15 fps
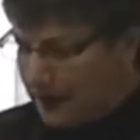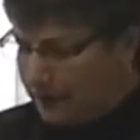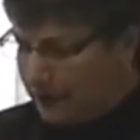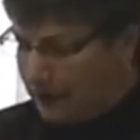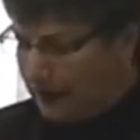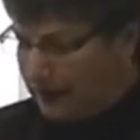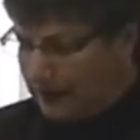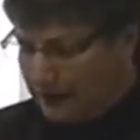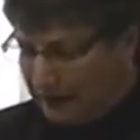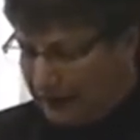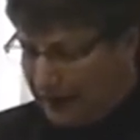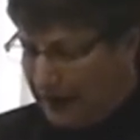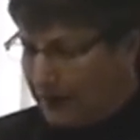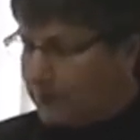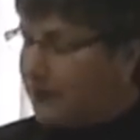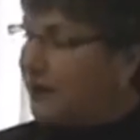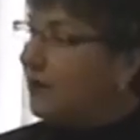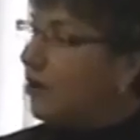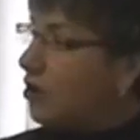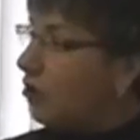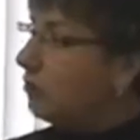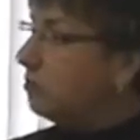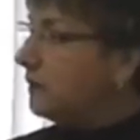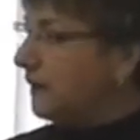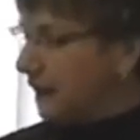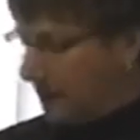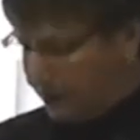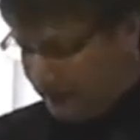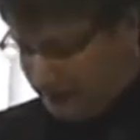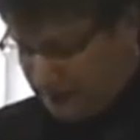discover and claim their
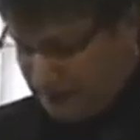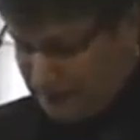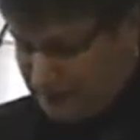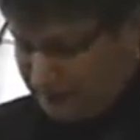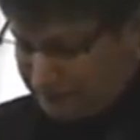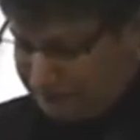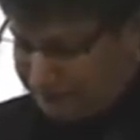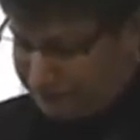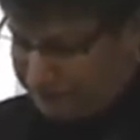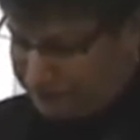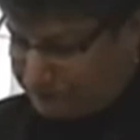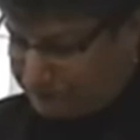own belovedness.